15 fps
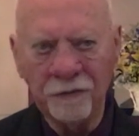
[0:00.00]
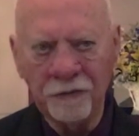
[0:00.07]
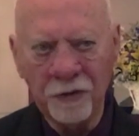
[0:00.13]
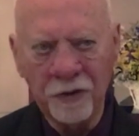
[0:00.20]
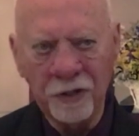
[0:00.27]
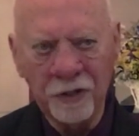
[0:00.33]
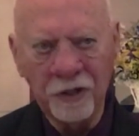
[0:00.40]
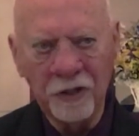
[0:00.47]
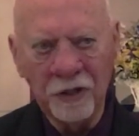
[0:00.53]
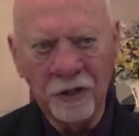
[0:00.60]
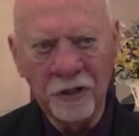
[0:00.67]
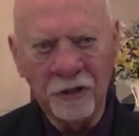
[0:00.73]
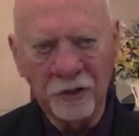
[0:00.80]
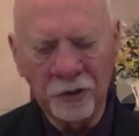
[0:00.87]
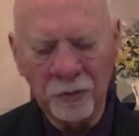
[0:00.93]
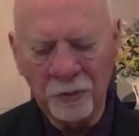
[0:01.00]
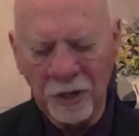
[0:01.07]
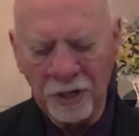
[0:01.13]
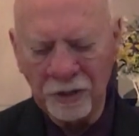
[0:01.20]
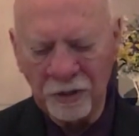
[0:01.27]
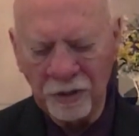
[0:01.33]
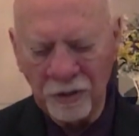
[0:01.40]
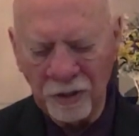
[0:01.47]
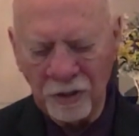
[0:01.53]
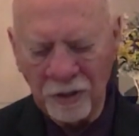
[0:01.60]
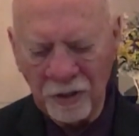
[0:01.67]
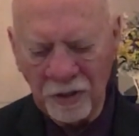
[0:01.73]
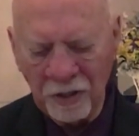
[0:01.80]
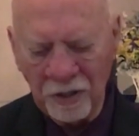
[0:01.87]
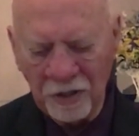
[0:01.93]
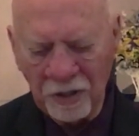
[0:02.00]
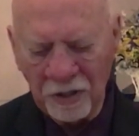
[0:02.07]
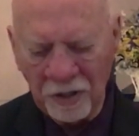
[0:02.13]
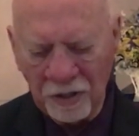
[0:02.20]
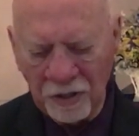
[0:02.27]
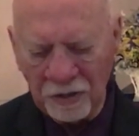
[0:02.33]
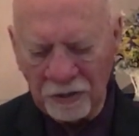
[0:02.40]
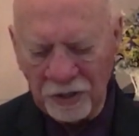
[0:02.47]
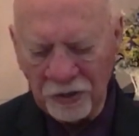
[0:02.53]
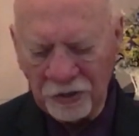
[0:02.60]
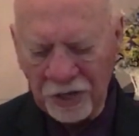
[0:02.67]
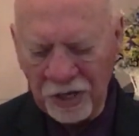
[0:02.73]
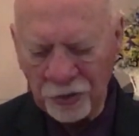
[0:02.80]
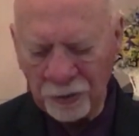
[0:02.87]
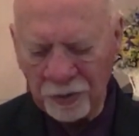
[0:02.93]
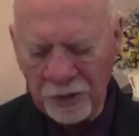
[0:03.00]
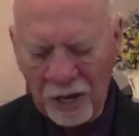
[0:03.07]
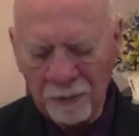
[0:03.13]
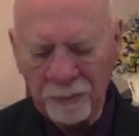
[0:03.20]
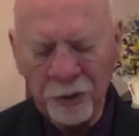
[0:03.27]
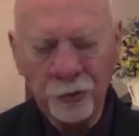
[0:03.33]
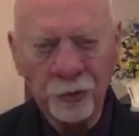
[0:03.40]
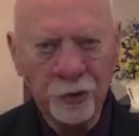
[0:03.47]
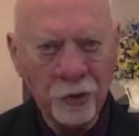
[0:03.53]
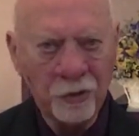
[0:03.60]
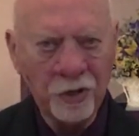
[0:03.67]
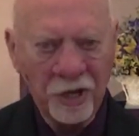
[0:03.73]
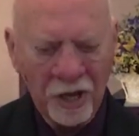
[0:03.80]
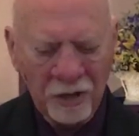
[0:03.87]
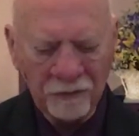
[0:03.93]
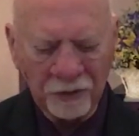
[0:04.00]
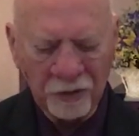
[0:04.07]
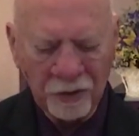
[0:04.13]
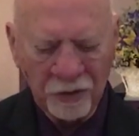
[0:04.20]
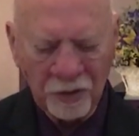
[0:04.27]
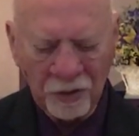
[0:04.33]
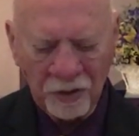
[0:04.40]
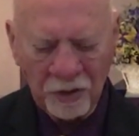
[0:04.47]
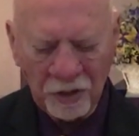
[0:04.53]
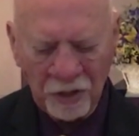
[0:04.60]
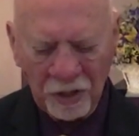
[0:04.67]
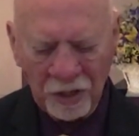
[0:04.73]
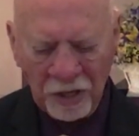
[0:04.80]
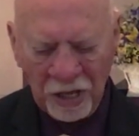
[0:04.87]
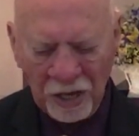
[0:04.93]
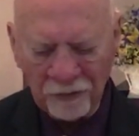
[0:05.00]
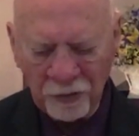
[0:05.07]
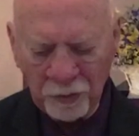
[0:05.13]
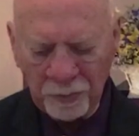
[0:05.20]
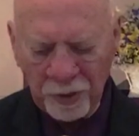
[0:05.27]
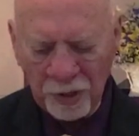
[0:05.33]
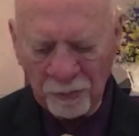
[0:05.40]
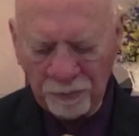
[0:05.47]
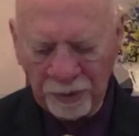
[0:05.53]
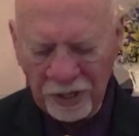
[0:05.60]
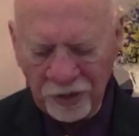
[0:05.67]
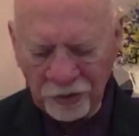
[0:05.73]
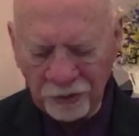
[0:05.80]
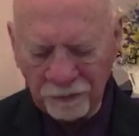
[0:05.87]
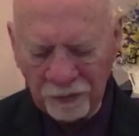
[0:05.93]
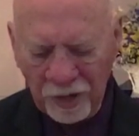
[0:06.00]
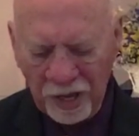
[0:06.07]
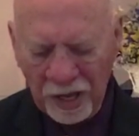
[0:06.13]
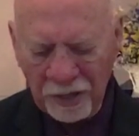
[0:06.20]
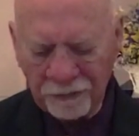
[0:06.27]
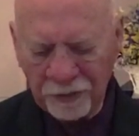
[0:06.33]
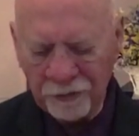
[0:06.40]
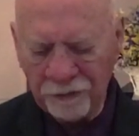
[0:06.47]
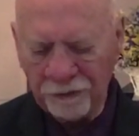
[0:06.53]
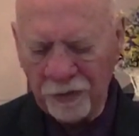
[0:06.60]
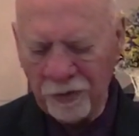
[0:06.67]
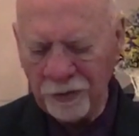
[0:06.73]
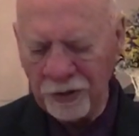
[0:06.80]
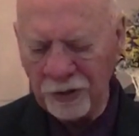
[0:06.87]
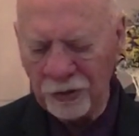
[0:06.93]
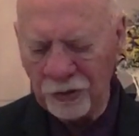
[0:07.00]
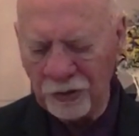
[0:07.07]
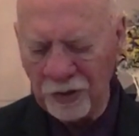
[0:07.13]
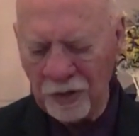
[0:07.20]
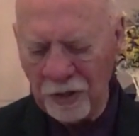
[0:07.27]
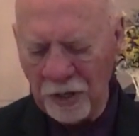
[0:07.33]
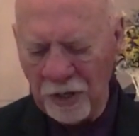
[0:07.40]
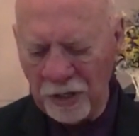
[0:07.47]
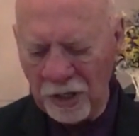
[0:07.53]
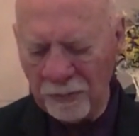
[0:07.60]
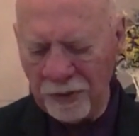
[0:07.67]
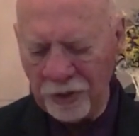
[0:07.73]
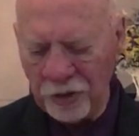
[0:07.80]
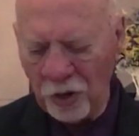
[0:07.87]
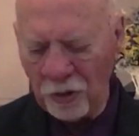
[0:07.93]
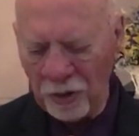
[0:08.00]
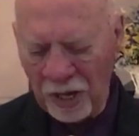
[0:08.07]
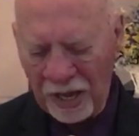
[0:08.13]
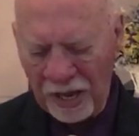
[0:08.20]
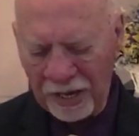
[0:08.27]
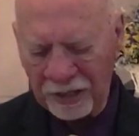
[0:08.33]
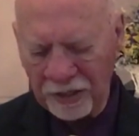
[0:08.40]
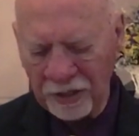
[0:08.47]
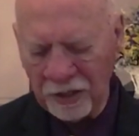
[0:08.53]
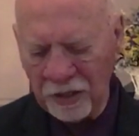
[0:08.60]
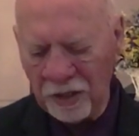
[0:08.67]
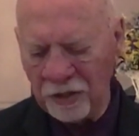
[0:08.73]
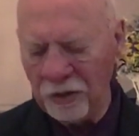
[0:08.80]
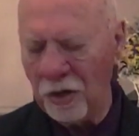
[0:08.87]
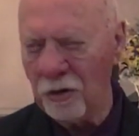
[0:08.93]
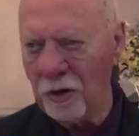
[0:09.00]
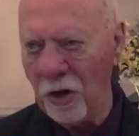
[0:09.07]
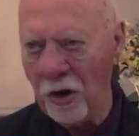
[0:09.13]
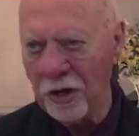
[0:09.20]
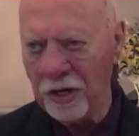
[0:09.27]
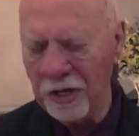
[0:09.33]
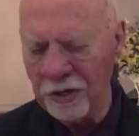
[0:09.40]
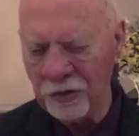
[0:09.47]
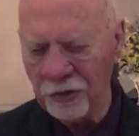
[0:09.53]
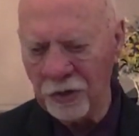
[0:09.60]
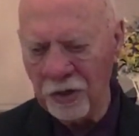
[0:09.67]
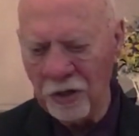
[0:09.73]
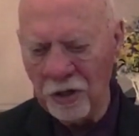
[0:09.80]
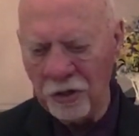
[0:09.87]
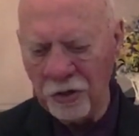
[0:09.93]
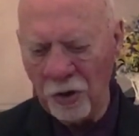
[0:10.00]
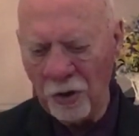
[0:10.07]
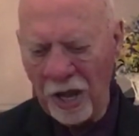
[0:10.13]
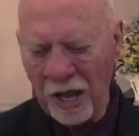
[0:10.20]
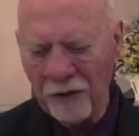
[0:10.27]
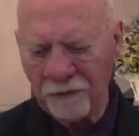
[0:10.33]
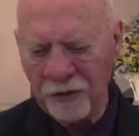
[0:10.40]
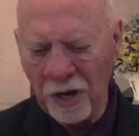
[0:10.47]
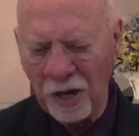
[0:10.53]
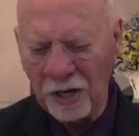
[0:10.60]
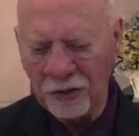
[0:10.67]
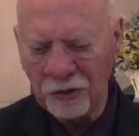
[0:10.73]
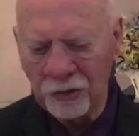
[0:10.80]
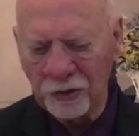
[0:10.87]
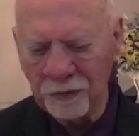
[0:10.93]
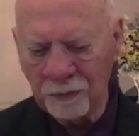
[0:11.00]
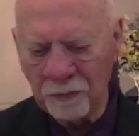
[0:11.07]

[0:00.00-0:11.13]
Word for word: afford to quit. These things will not be true in heaven. Heaven will be a place of life and fullness. There'll be no lack, no longings, no have-nots.